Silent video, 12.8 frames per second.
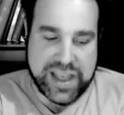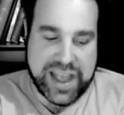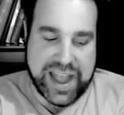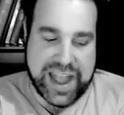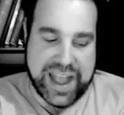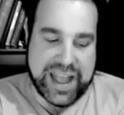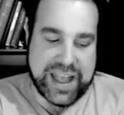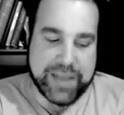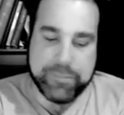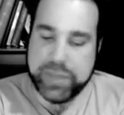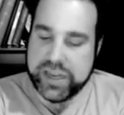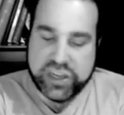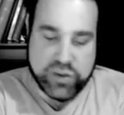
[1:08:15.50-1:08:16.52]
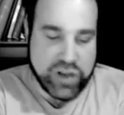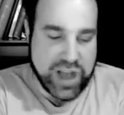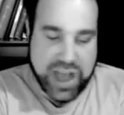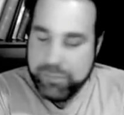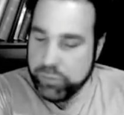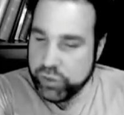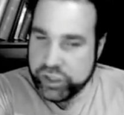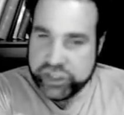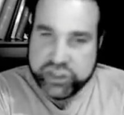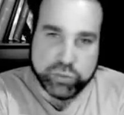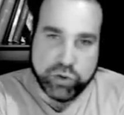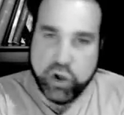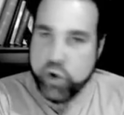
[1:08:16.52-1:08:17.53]
And, but you know, I'm willing
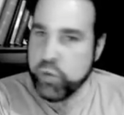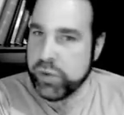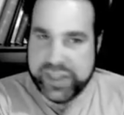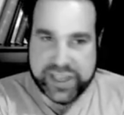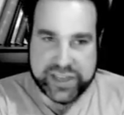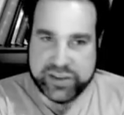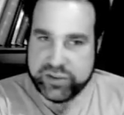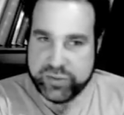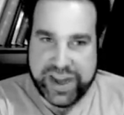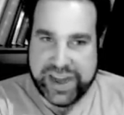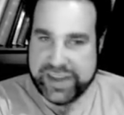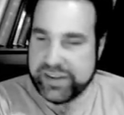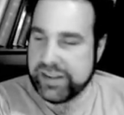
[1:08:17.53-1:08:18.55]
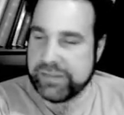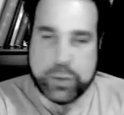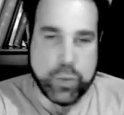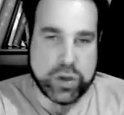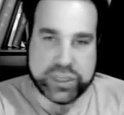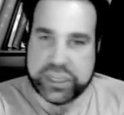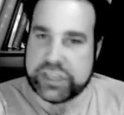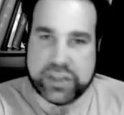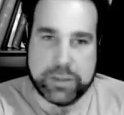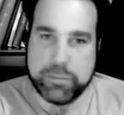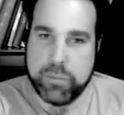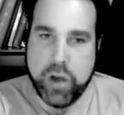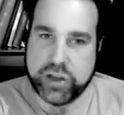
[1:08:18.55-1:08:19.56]
to roll with it, right? If we want to use a
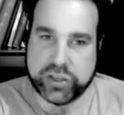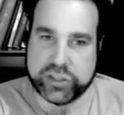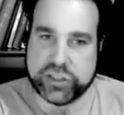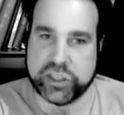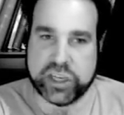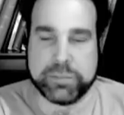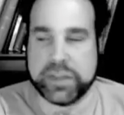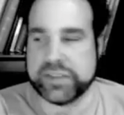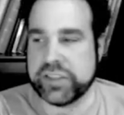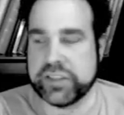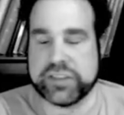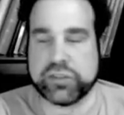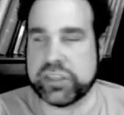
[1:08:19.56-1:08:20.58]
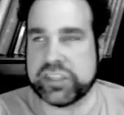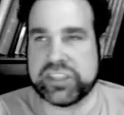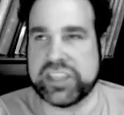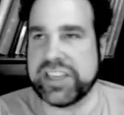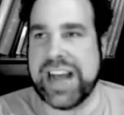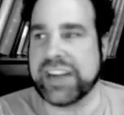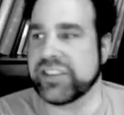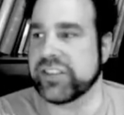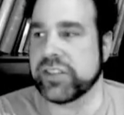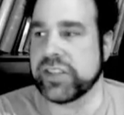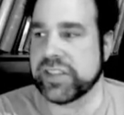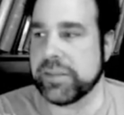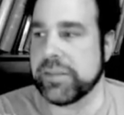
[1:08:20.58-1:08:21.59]
modern term, let's use Christian
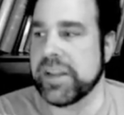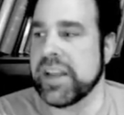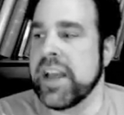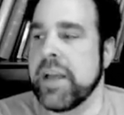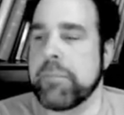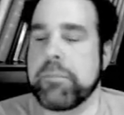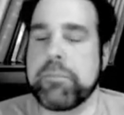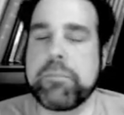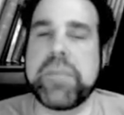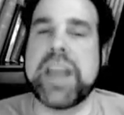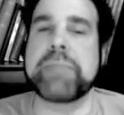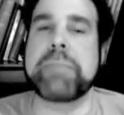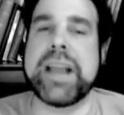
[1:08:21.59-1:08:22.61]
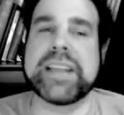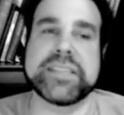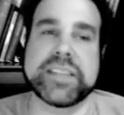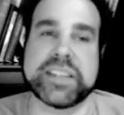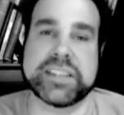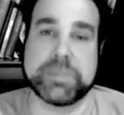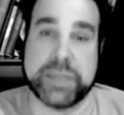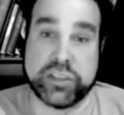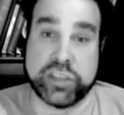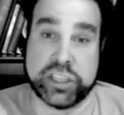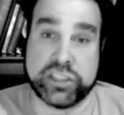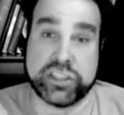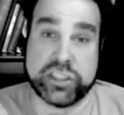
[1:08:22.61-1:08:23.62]
nationalism. They basically just mean
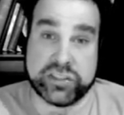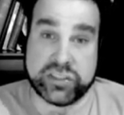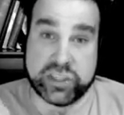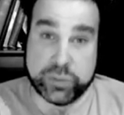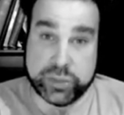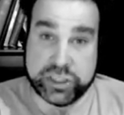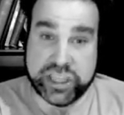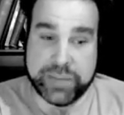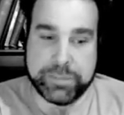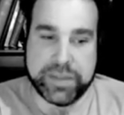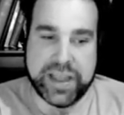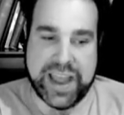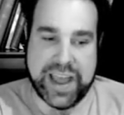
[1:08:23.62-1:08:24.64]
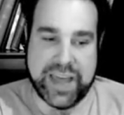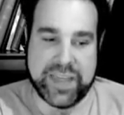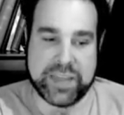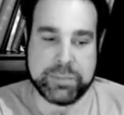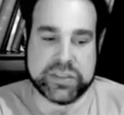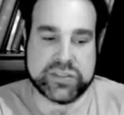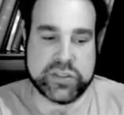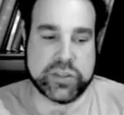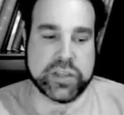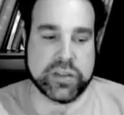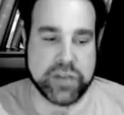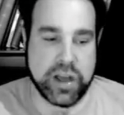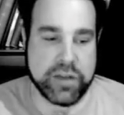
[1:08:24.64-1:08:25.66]
Christian stewardship and the pursuit
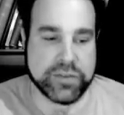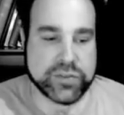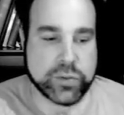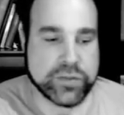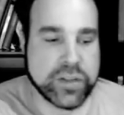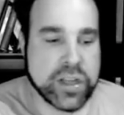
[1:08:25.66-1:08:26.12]
of, of sort of